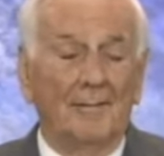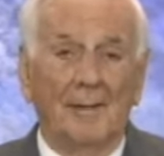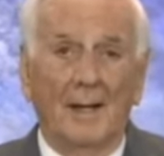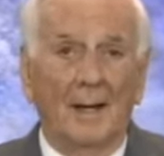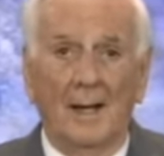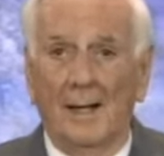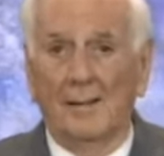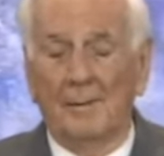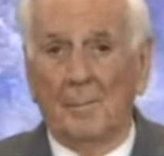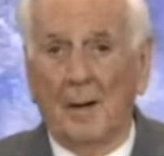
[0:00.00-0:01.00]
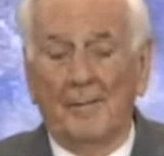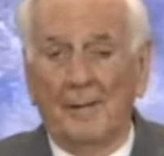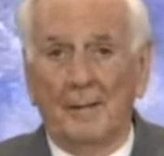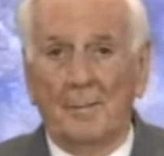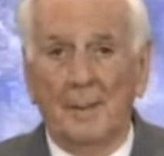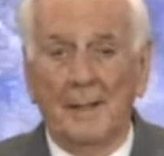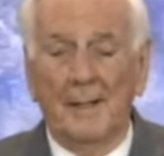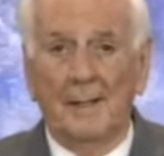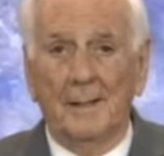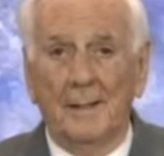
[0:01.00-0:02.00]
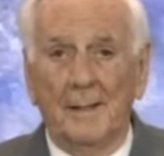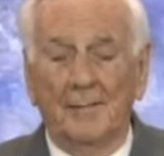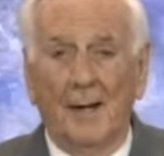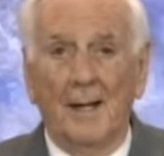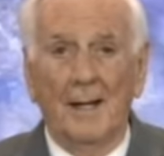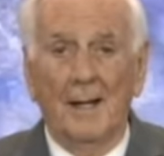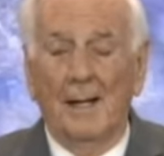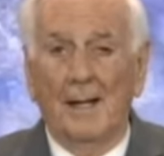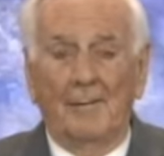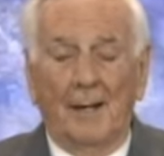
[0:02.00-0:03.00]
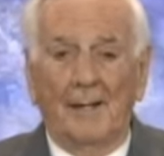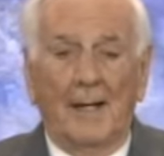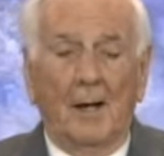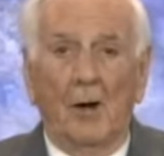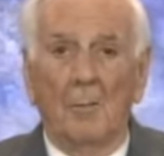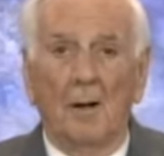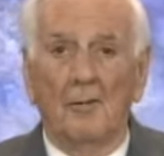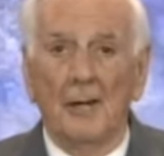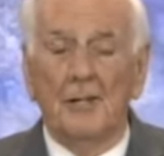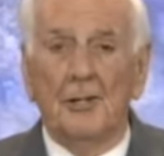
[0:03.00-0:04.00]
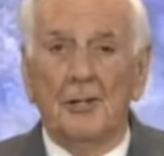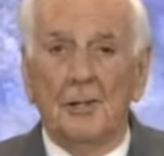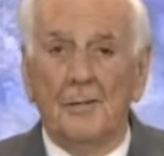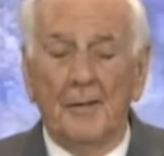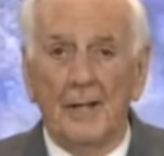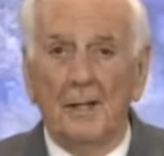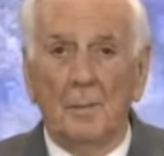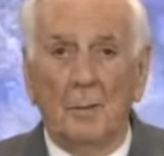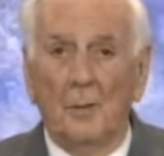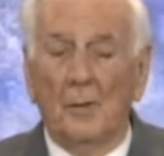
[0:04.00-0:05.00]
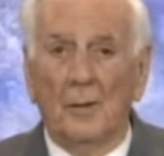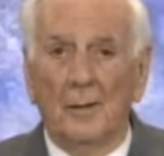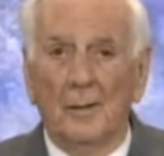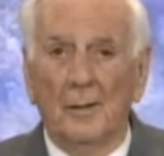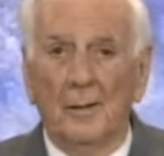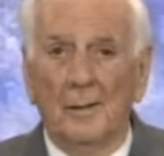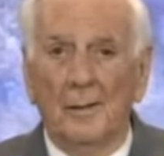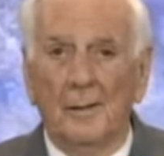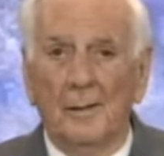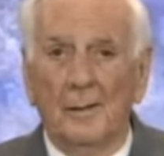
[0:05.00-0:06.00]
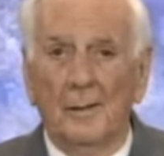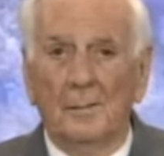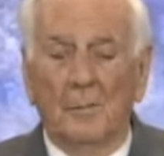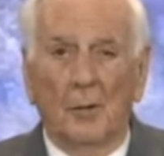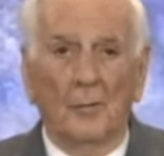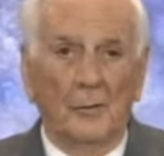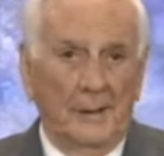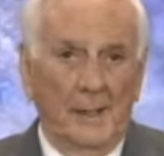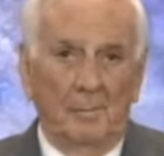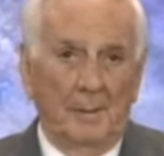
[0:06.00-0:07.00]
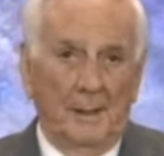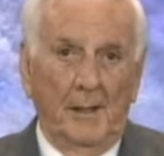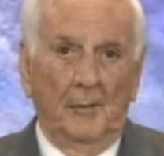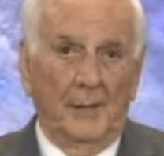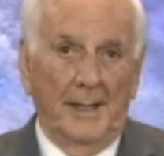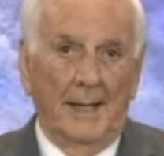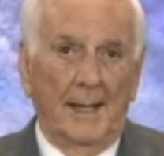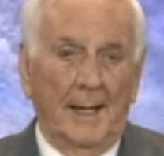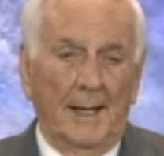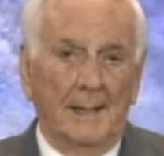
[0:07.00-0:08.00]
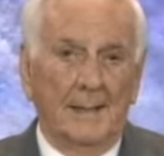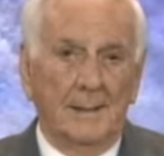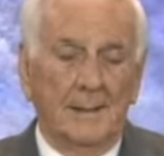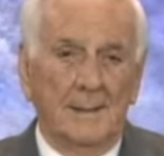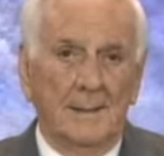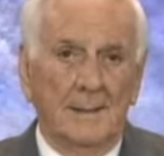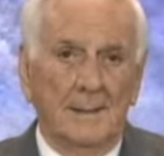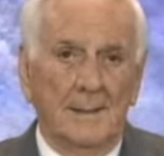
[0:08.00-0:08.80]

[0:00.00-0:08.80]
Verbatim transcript: and have not love, it profited me nothing. If I, if I take all my riches and feed the poor, boy, wouldn't that be on the headlines?